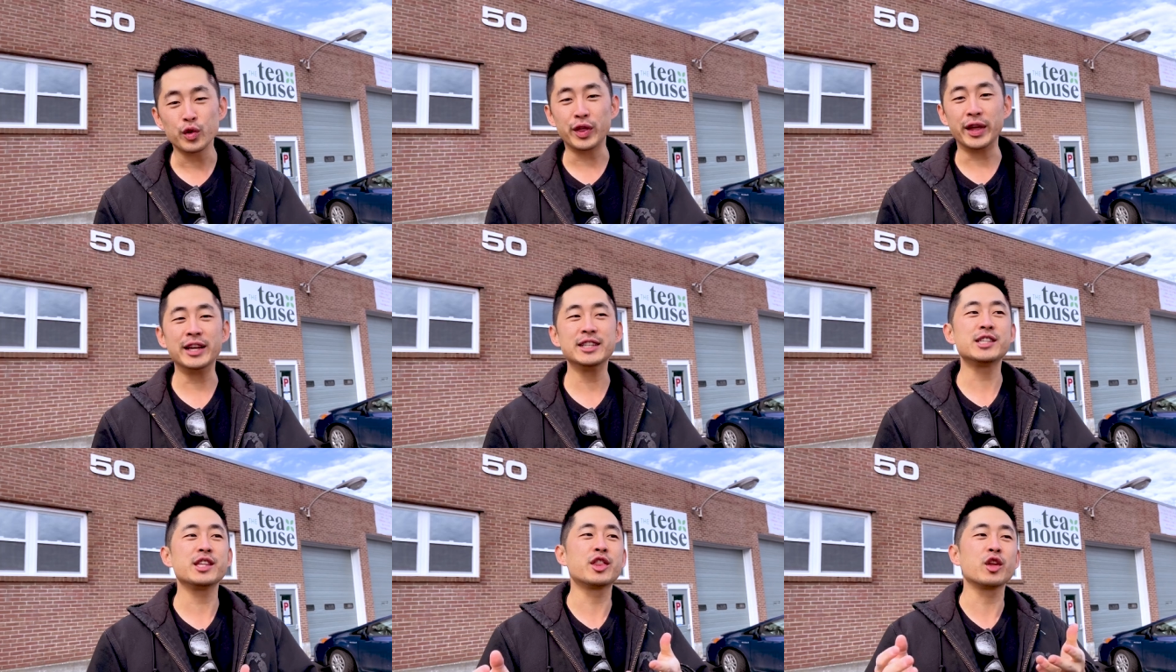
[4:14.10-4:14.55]

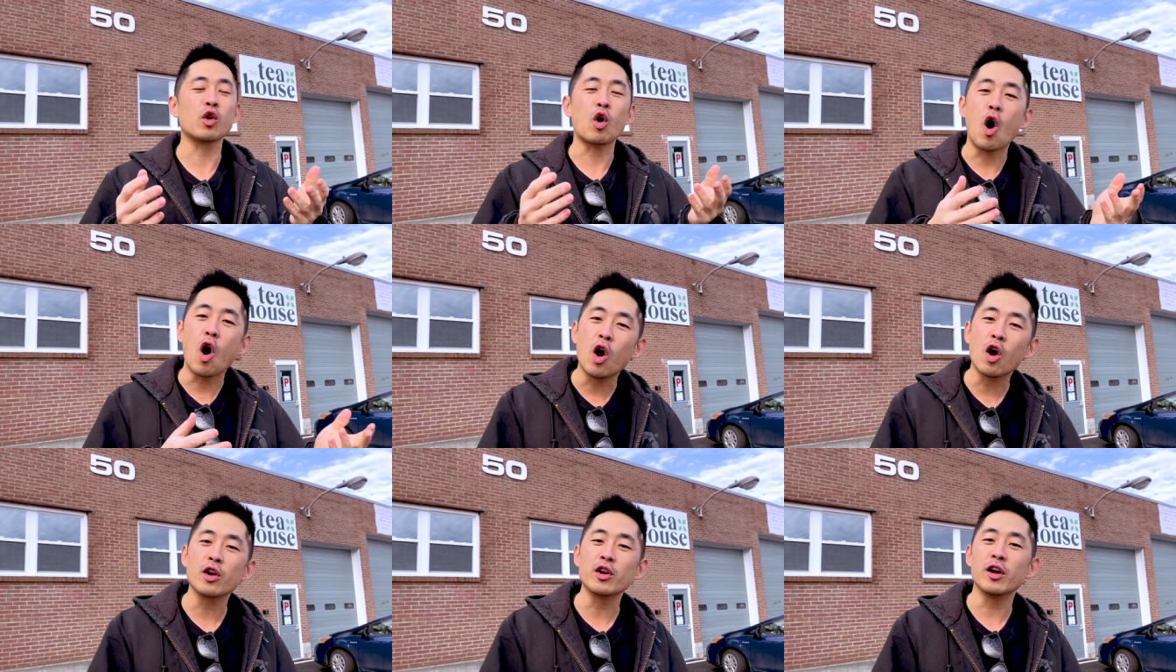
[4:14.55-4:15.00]
is, there
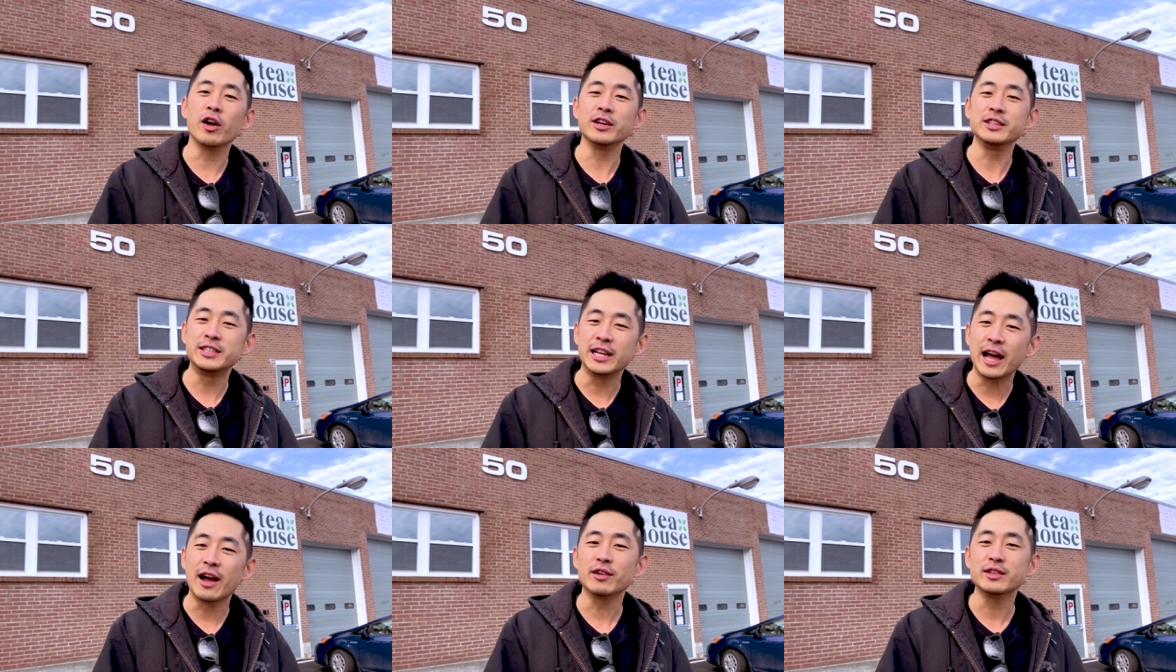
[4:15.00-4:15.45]
are none
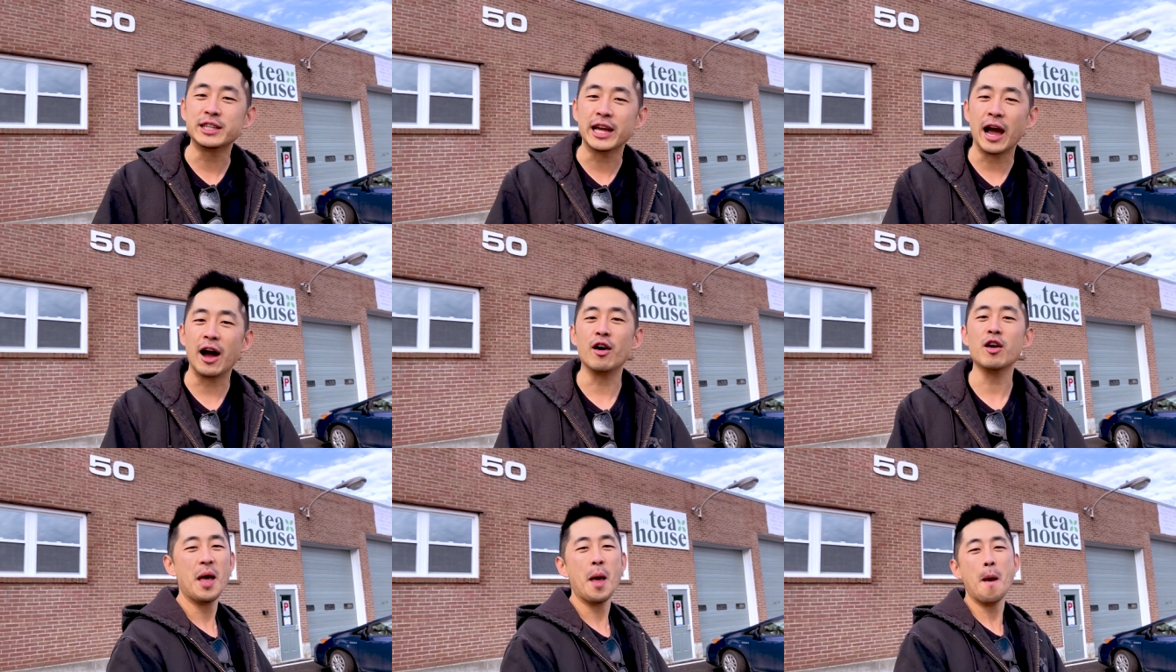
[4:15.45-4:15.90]

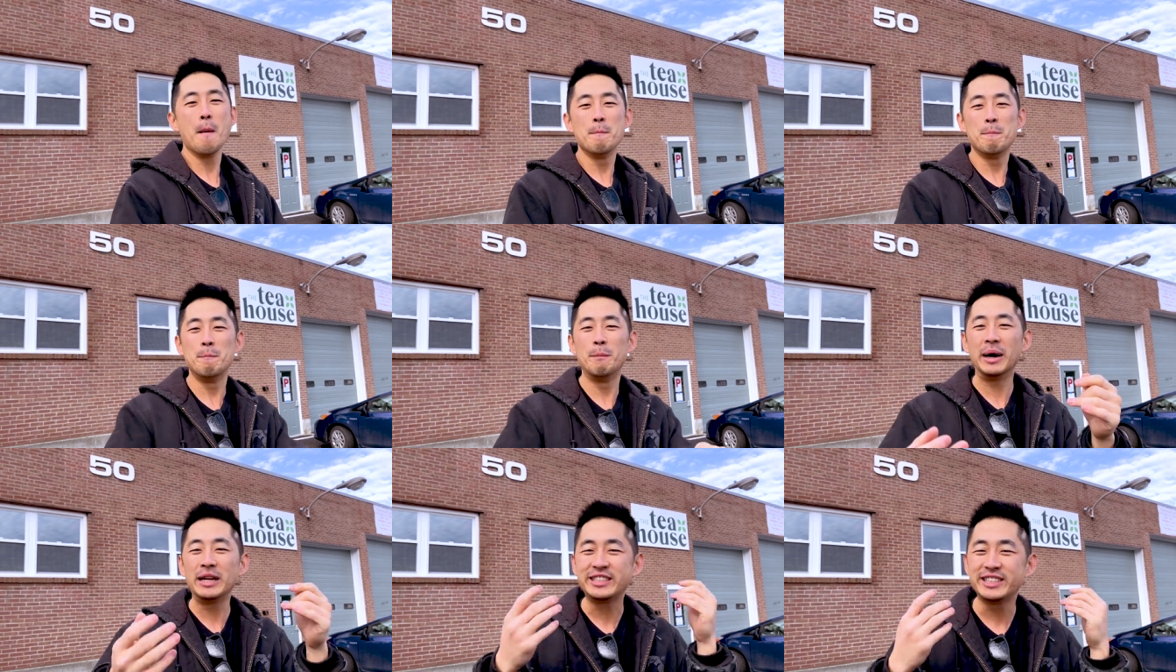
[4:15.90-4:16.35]
downtown,
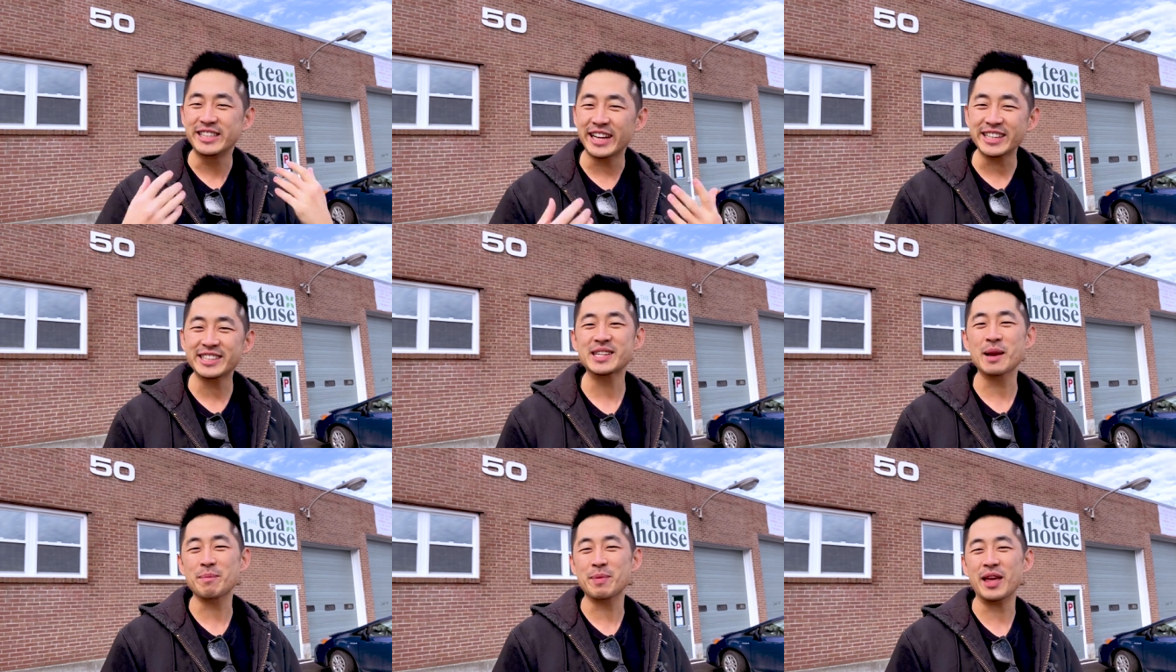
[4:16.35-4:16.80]
but
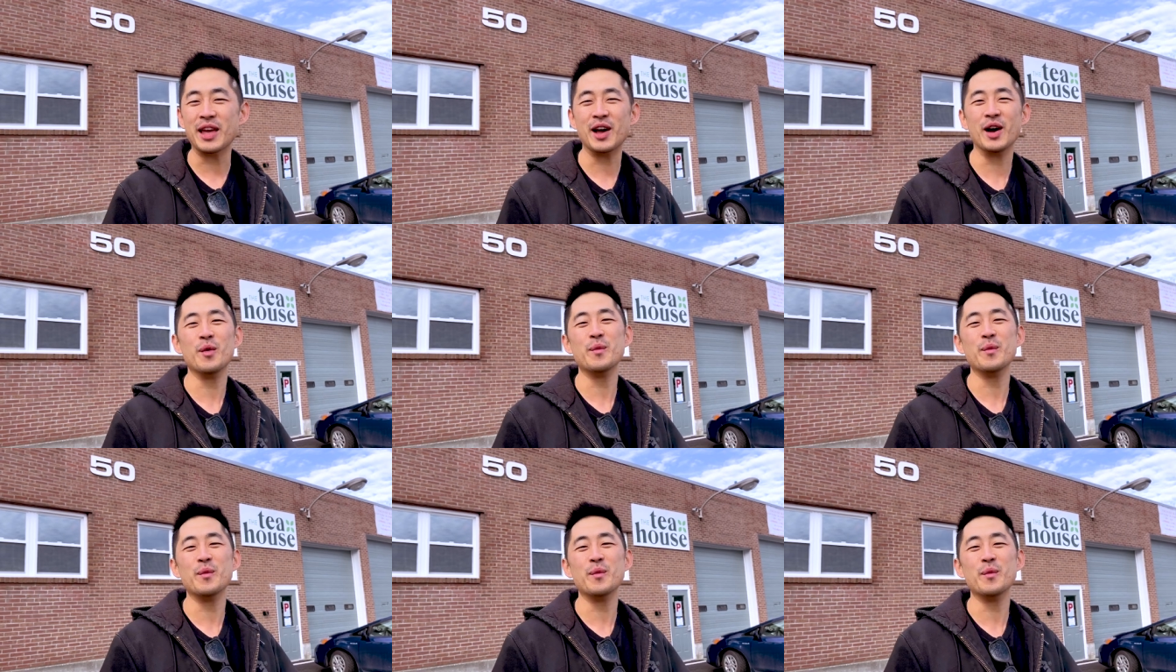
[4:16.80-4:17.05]
just up the hill